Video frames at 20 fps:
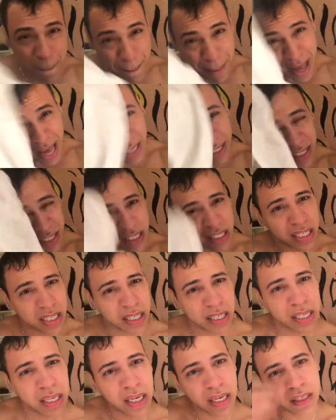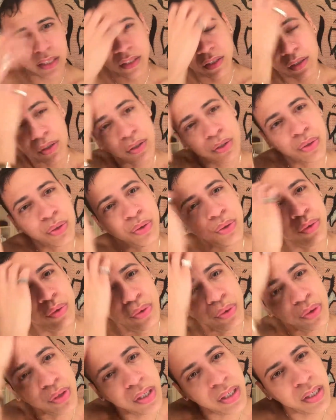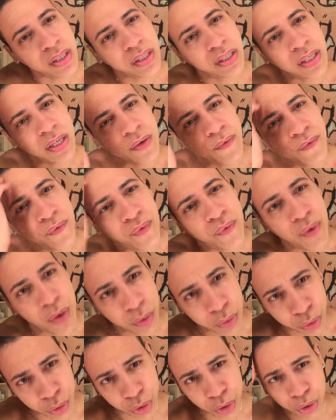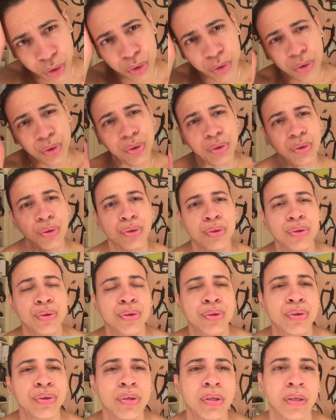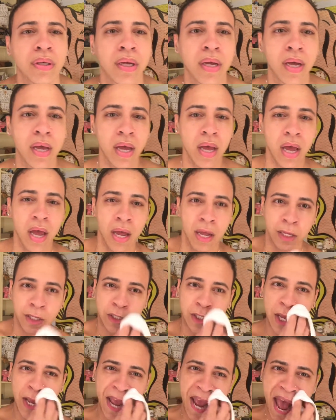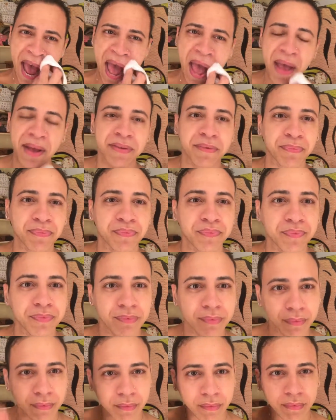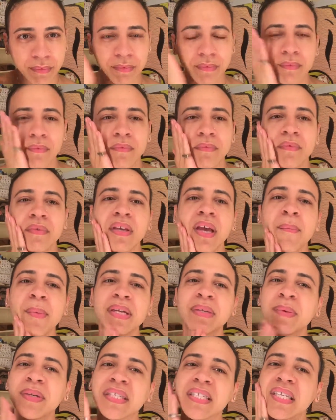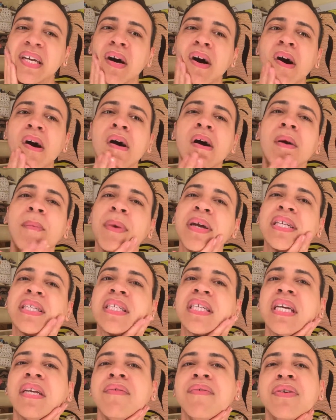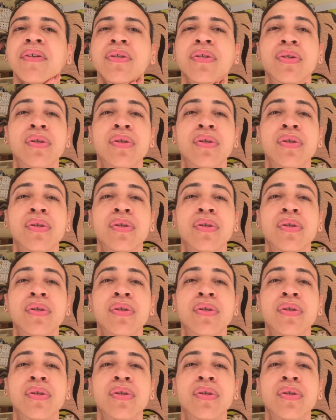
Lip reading: better and crazy for you. So yeah, it makes my skin feels